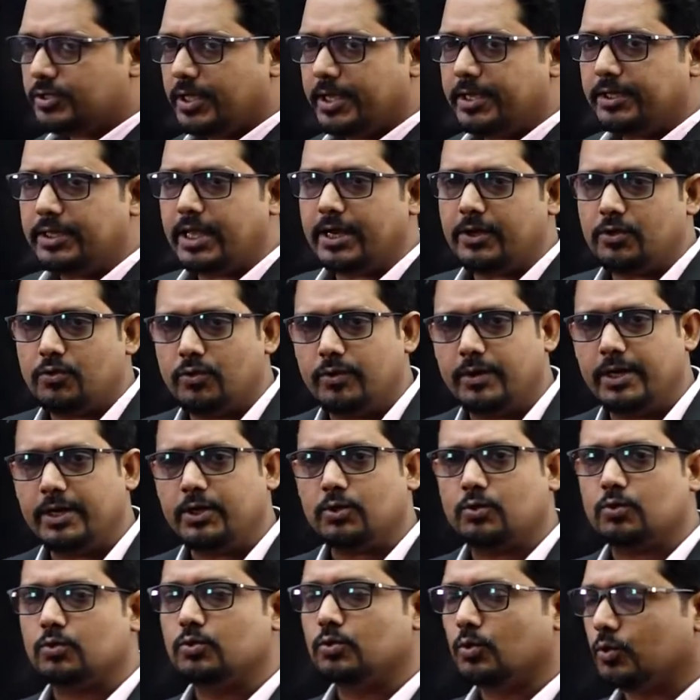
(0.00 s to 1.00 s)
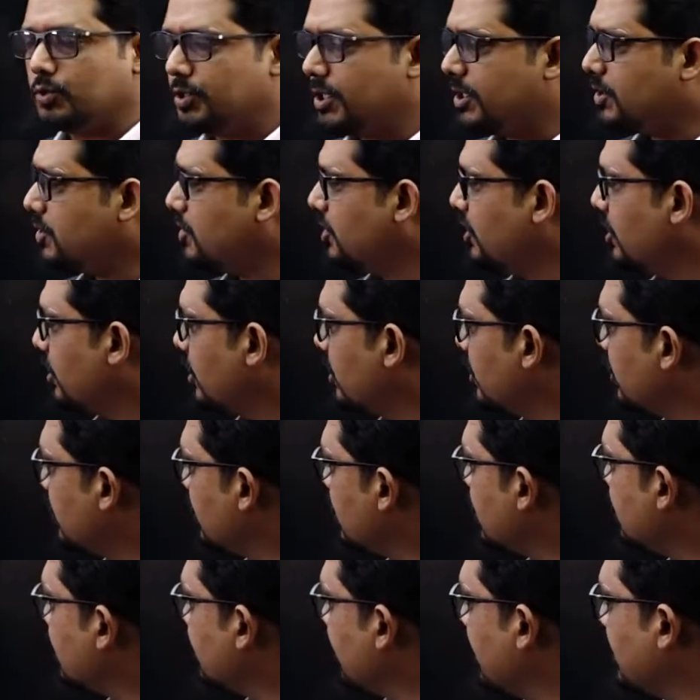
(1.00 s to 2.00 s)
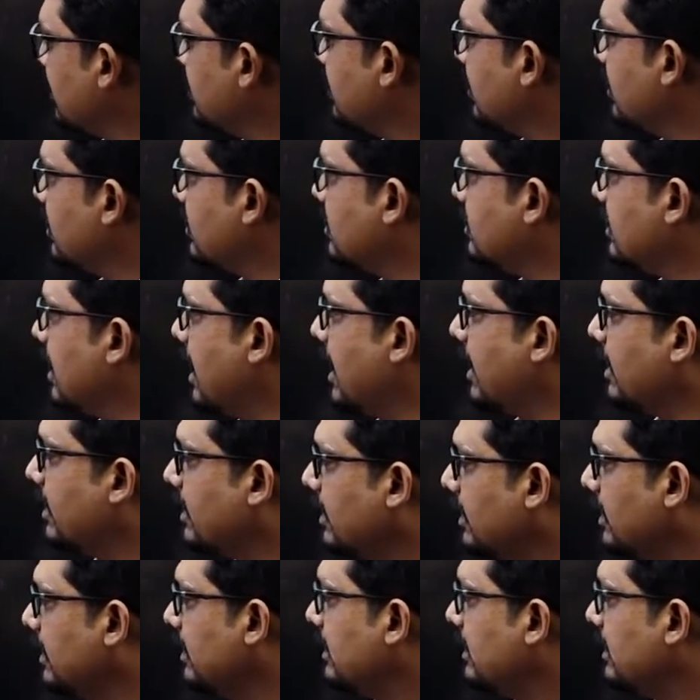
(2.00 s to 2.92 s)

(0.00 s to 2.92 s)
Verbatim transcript: thing that you need to notice here in this case is that